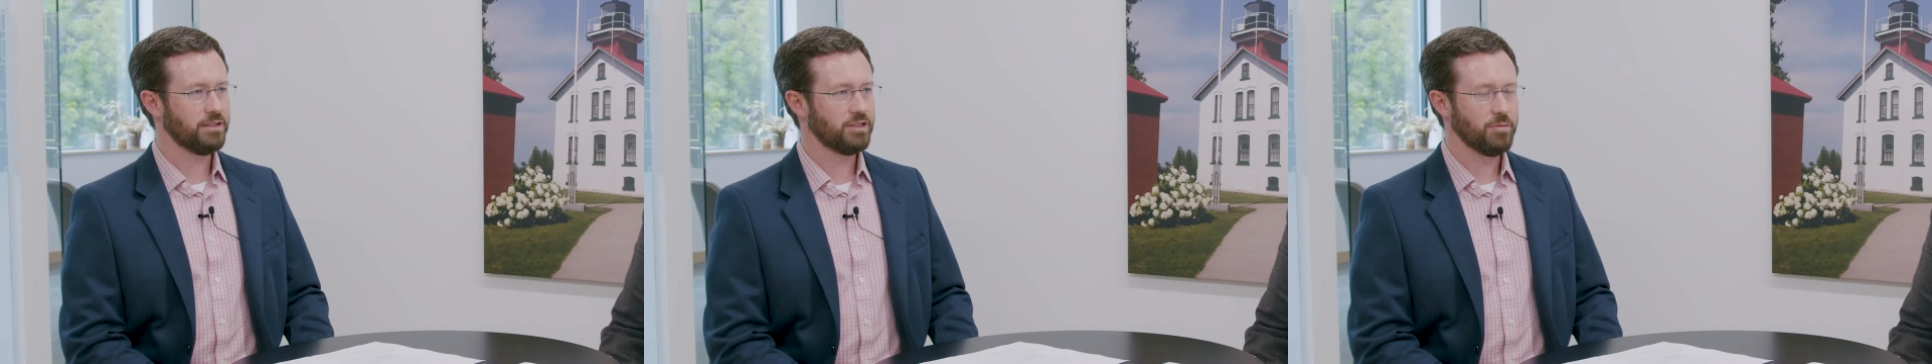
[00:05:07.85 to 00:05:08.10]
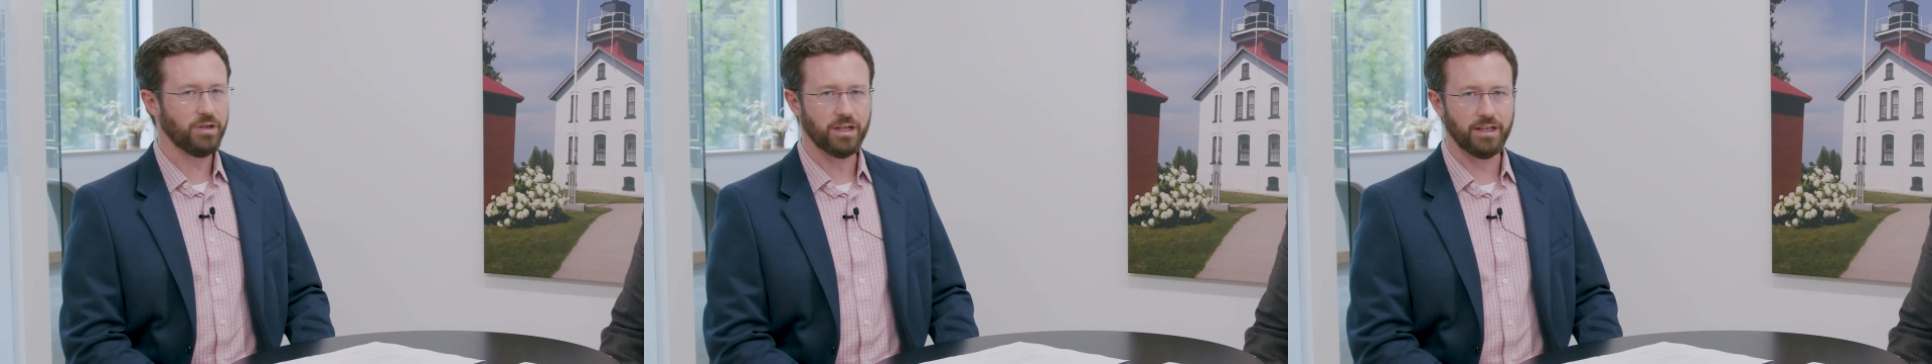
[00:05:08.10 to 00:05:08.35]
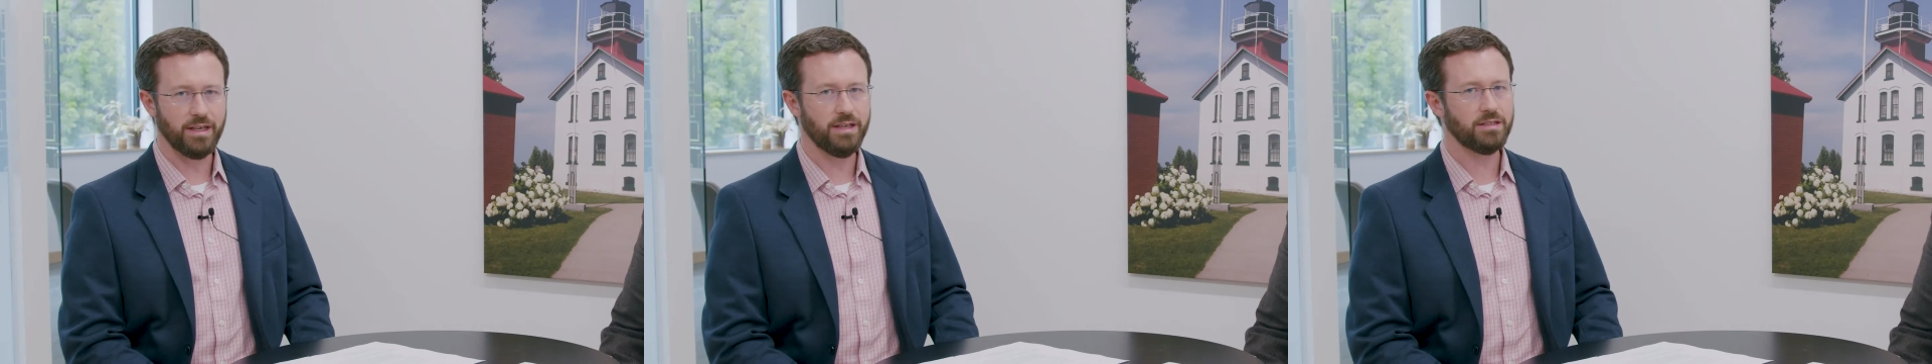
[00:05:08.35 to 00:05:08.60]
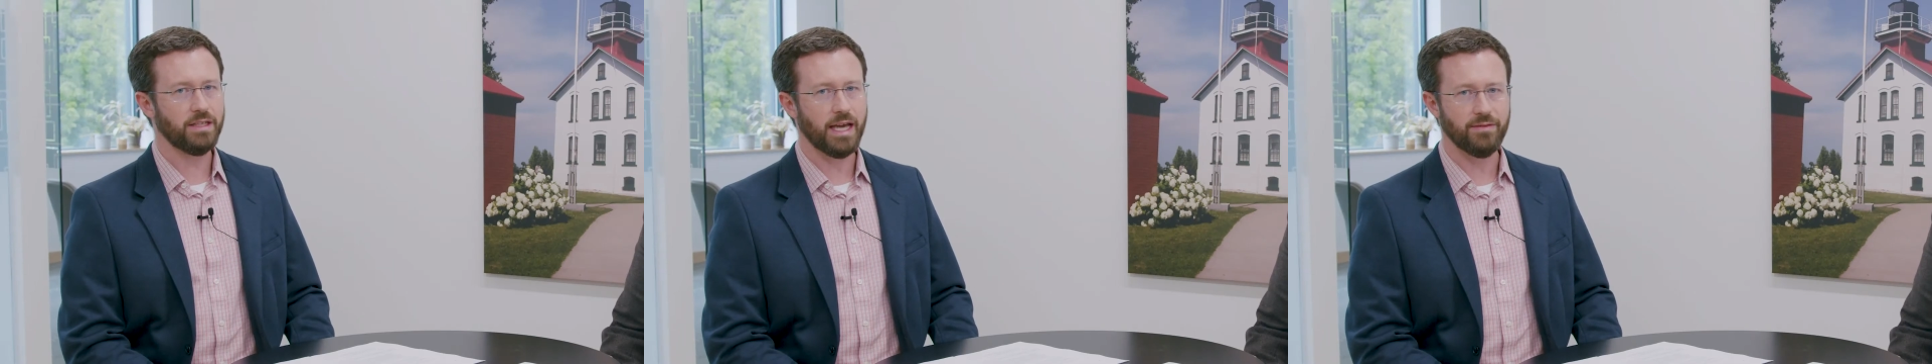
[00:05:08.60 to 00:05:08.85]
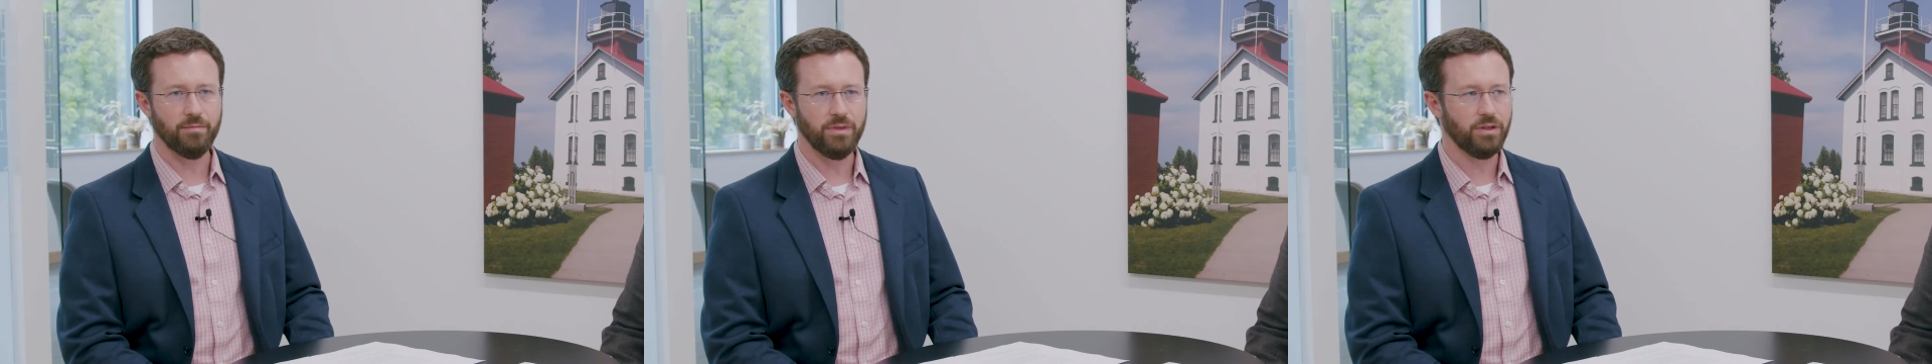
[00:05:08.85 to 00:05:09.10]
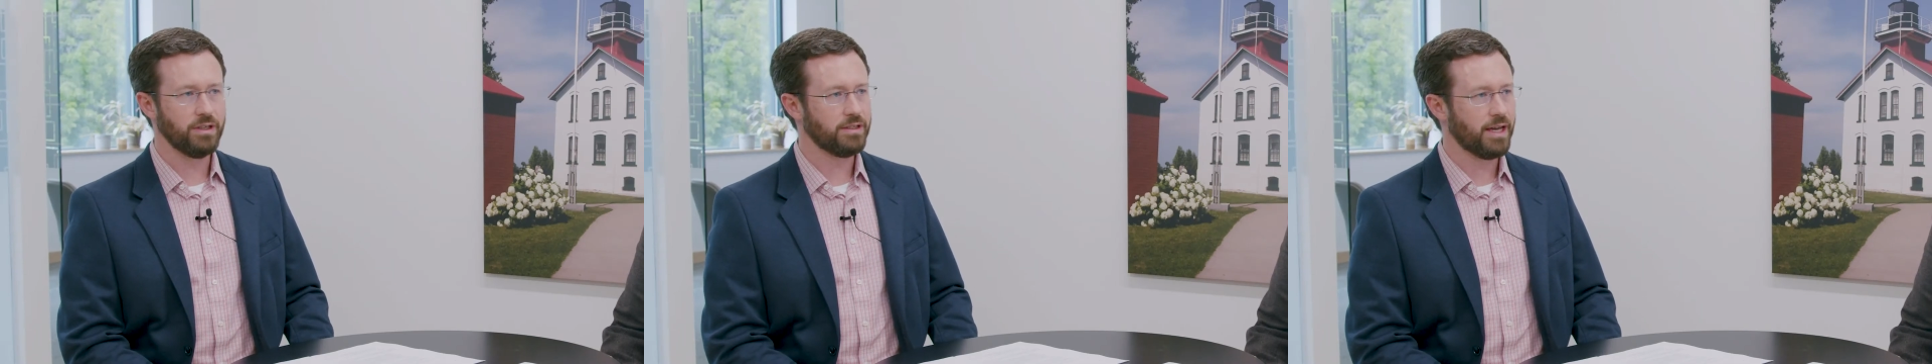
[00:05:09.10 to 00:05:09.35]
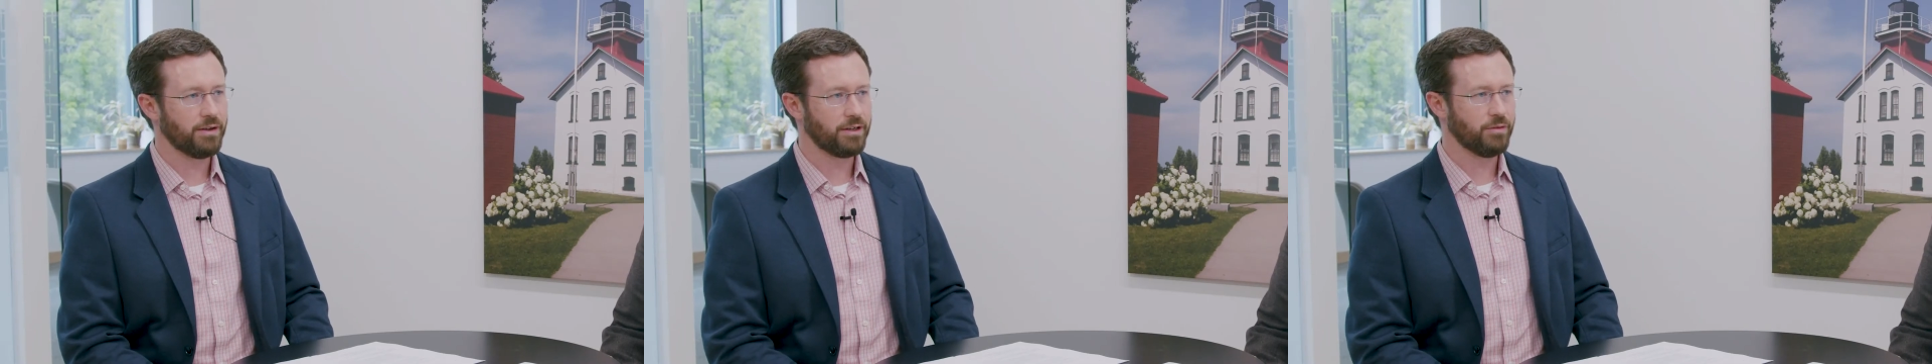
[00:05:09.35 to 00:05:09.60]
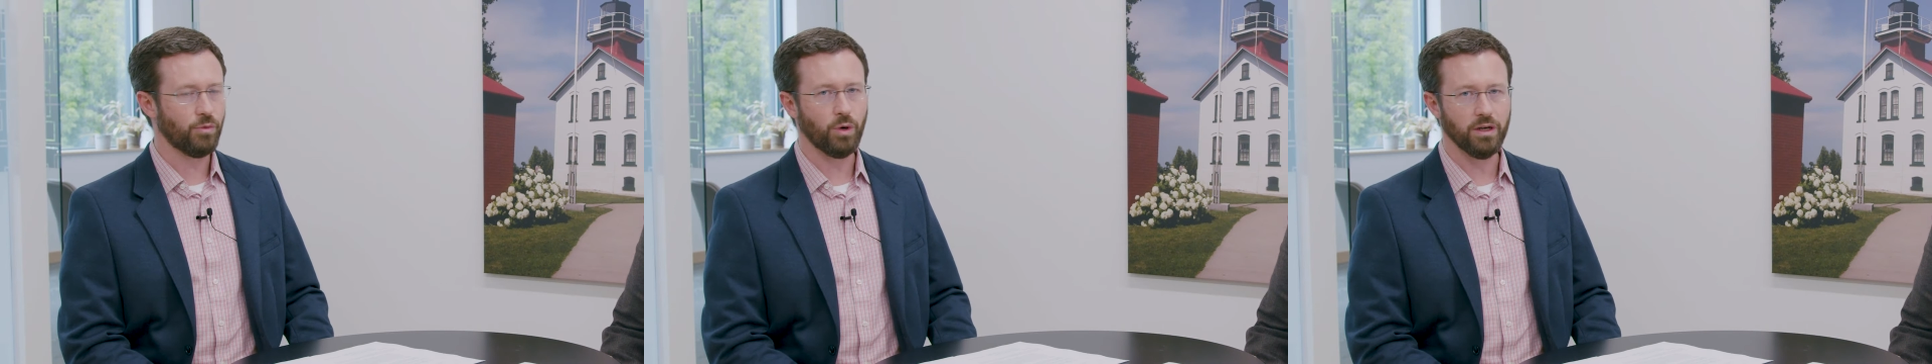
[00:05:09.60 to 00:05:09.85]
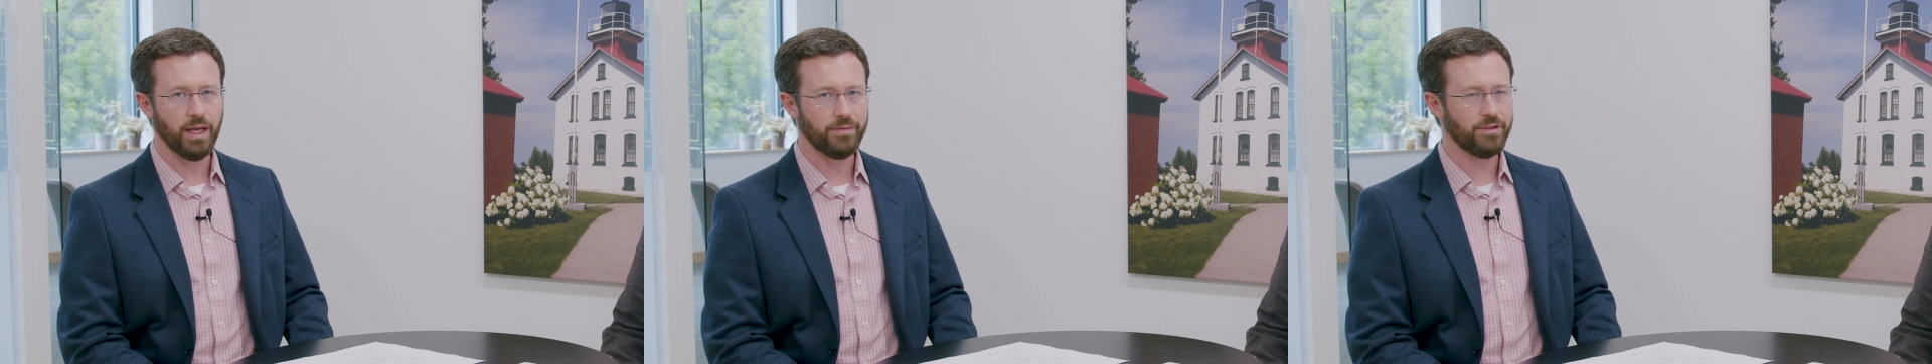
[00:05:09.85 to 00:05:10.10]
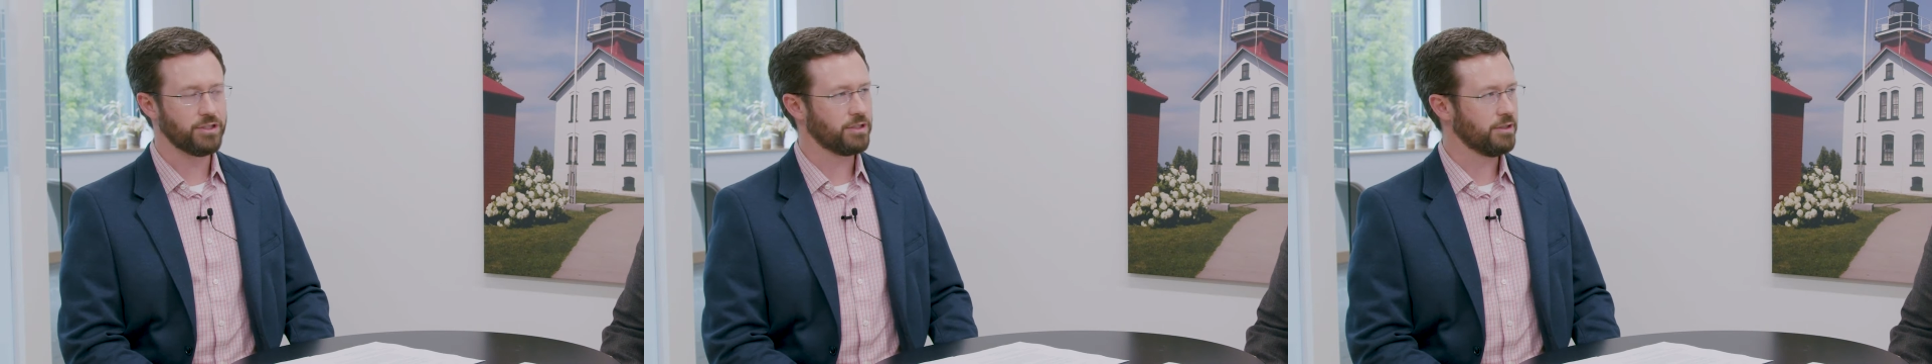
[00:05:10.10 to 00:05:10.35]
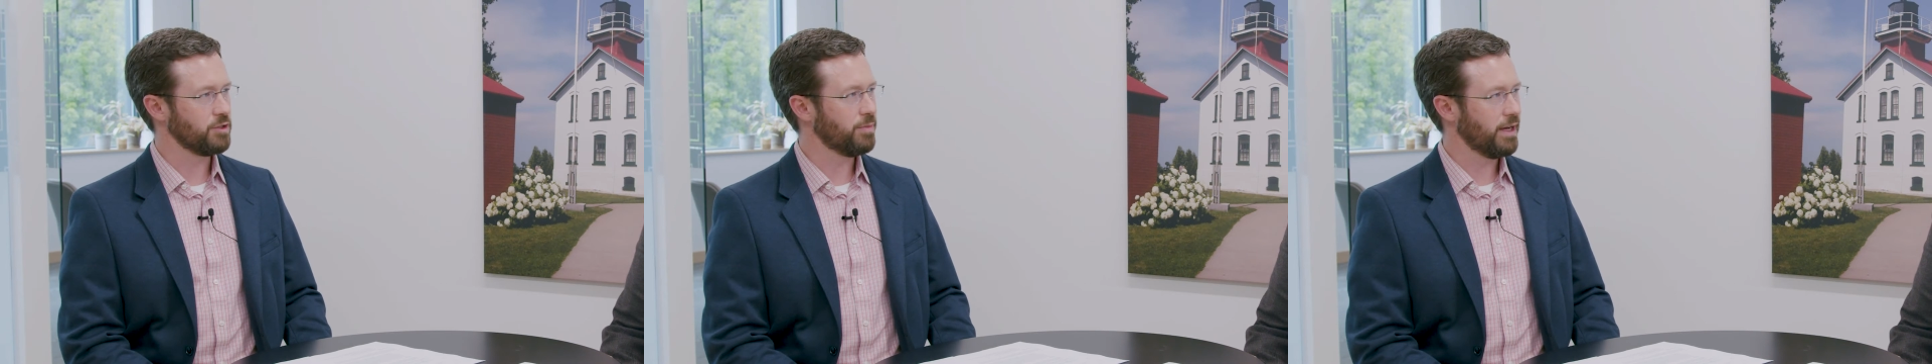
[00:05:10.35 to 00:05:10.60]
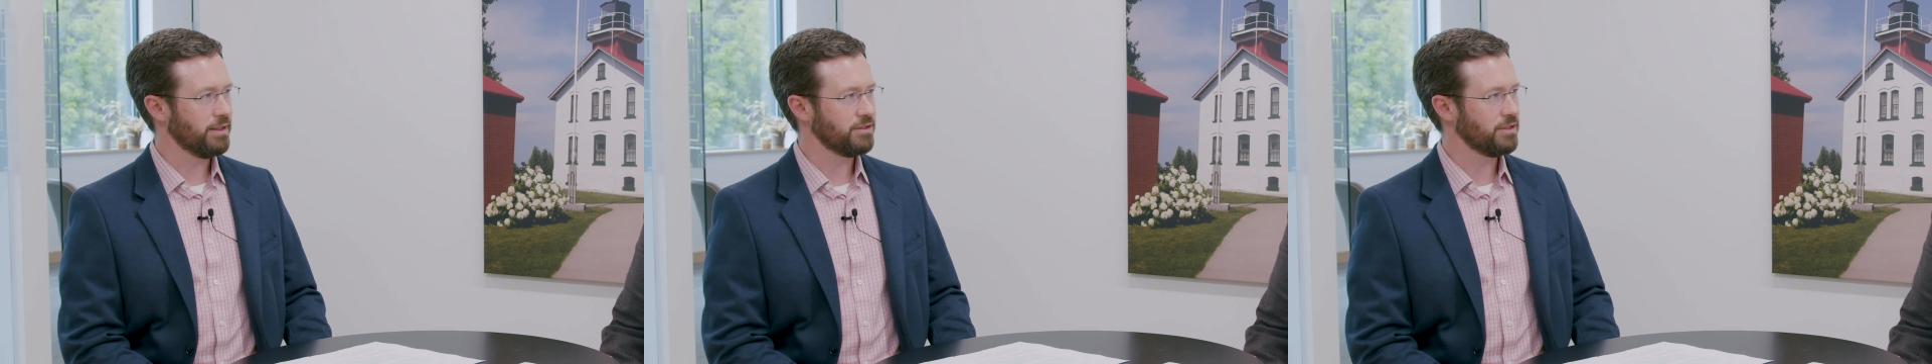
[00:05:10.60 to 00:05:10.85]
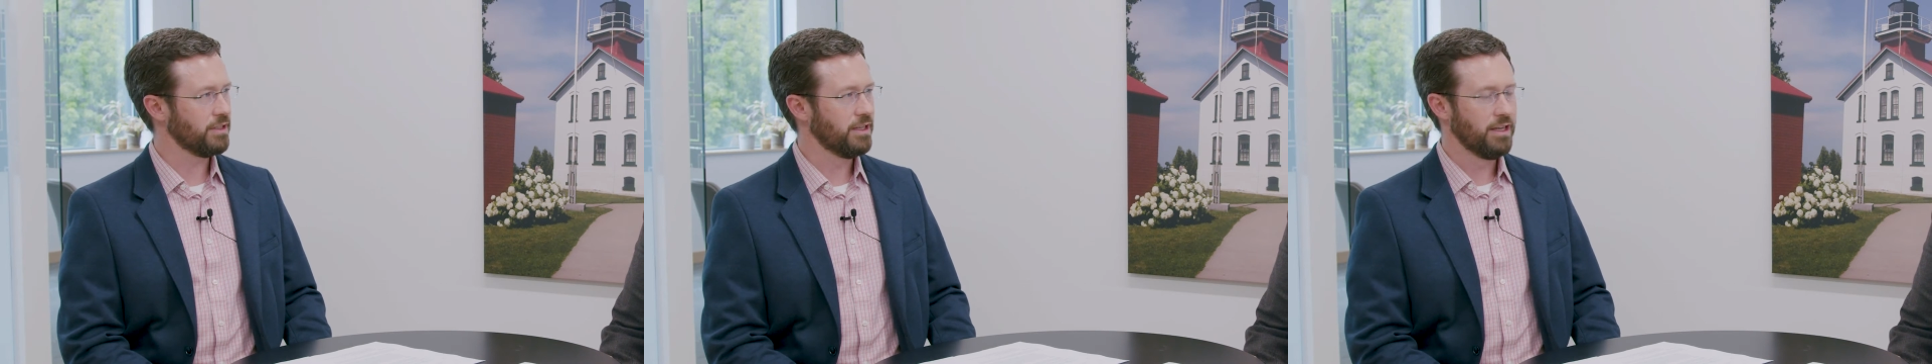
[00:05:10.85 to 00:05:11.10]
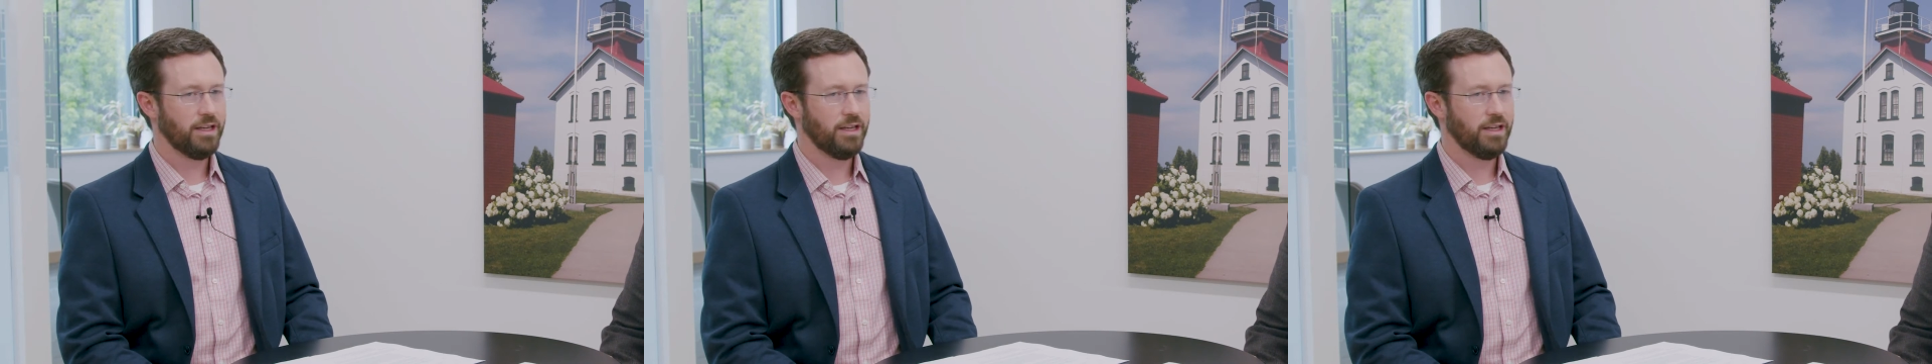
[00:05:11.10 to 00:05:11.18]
someone could easily have $1 million or more life insurance policy.